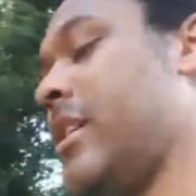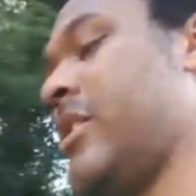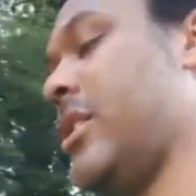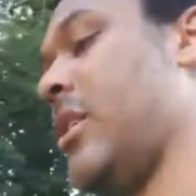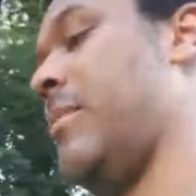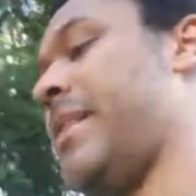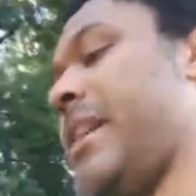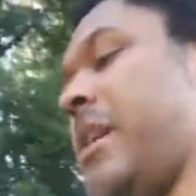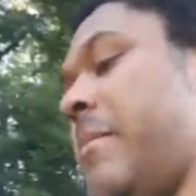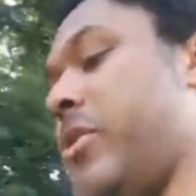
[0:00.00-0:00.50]
So
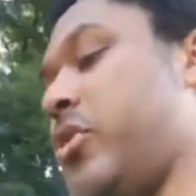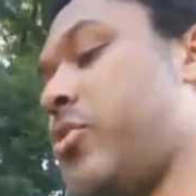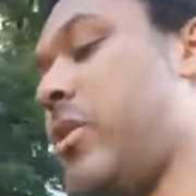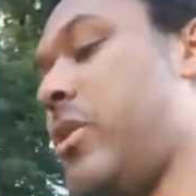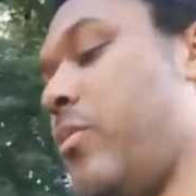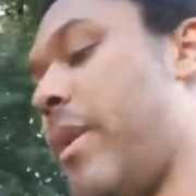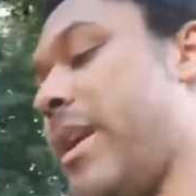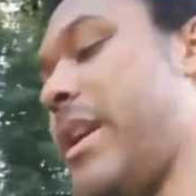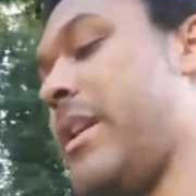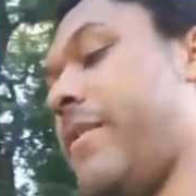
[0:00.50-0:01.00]
in
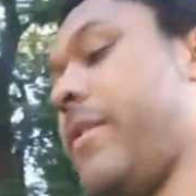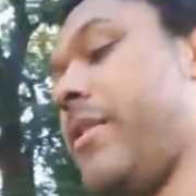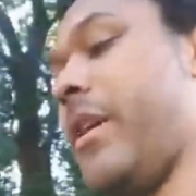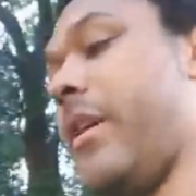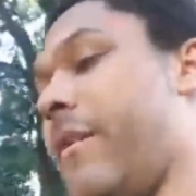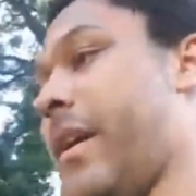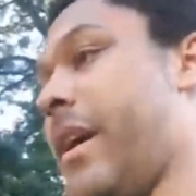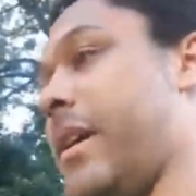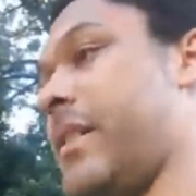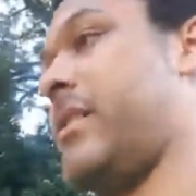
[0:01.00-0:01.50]
between waiting for
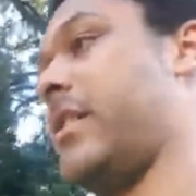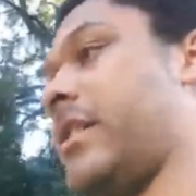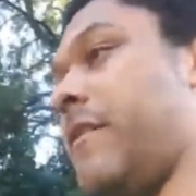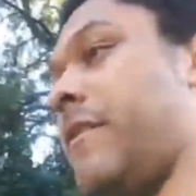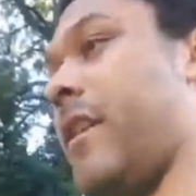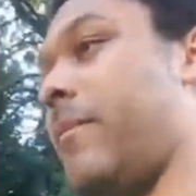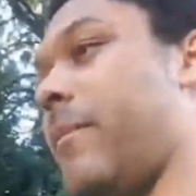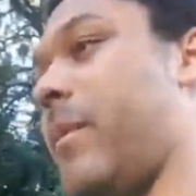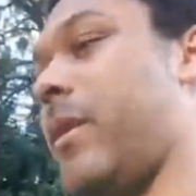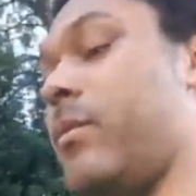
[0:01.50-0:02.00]
that
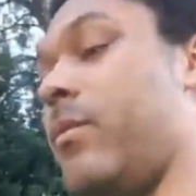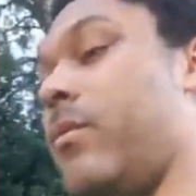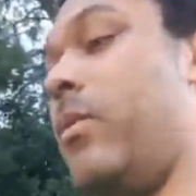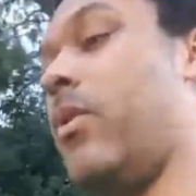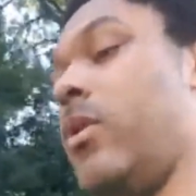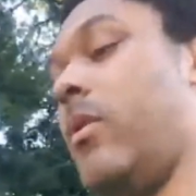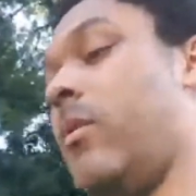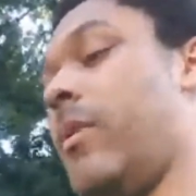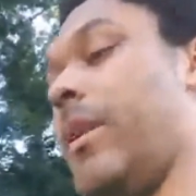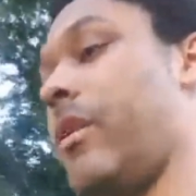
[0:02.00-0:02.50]
stuff, I've been
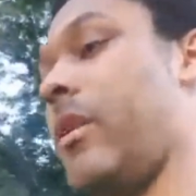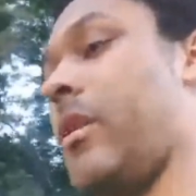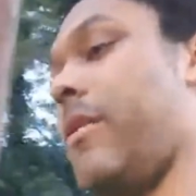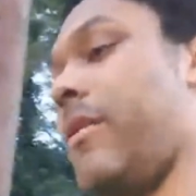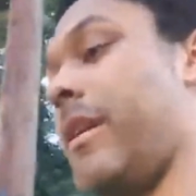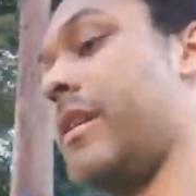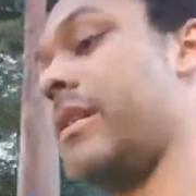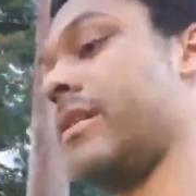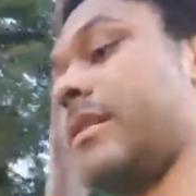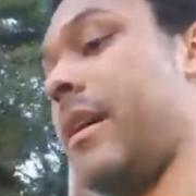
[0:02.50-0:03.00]
working on other
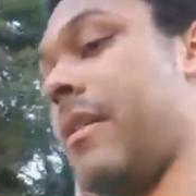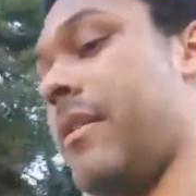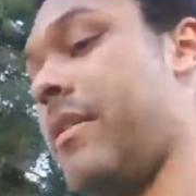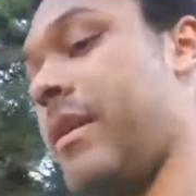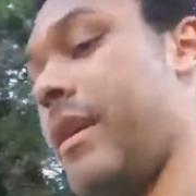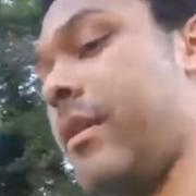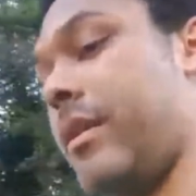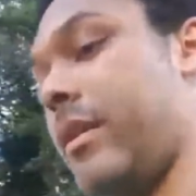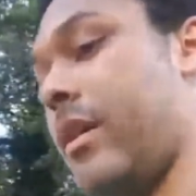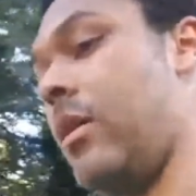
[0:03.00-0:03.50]
things. I
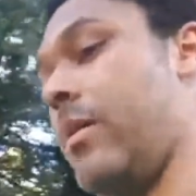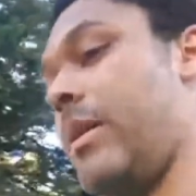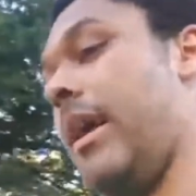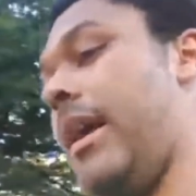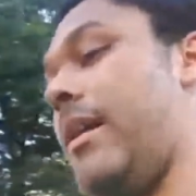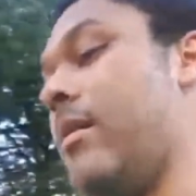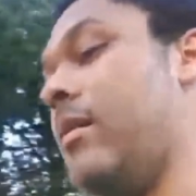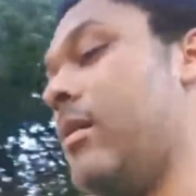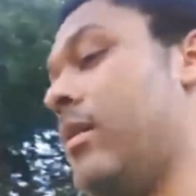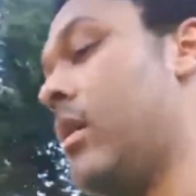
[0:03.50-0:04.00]
think, oh
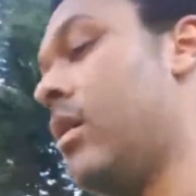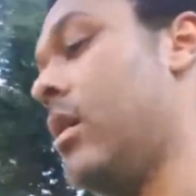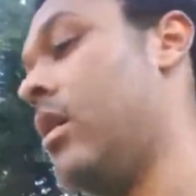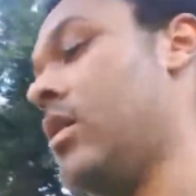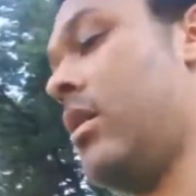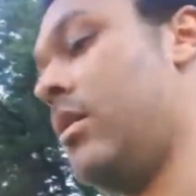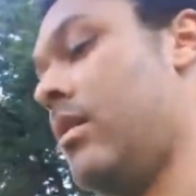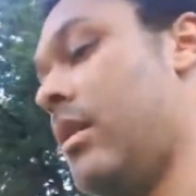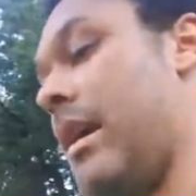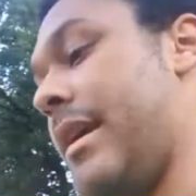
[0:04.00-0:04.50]
yeah,
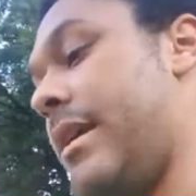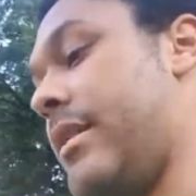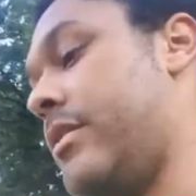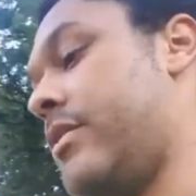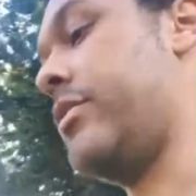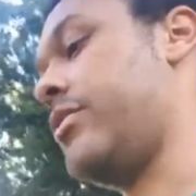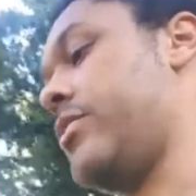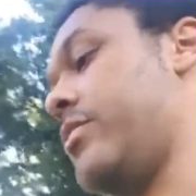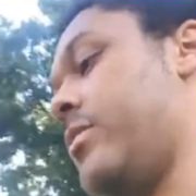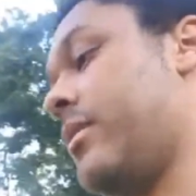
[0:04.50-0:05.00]
I can
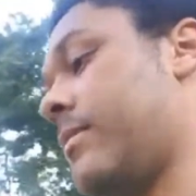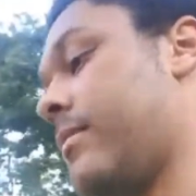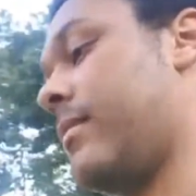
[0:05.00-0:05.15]
do